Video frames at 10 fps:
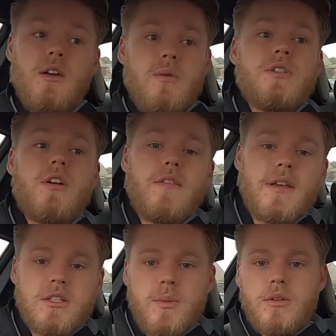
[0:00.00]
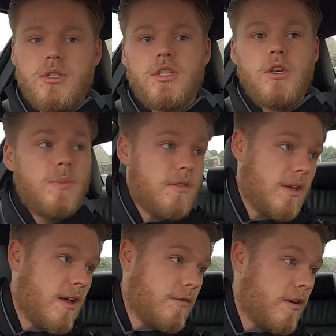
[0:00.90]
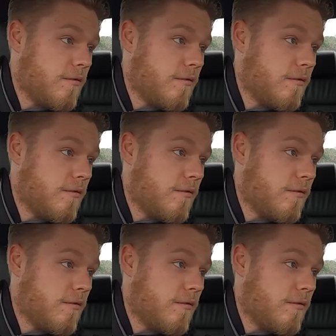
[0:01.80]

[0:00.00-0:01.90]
which I think is the most stupid thing ever.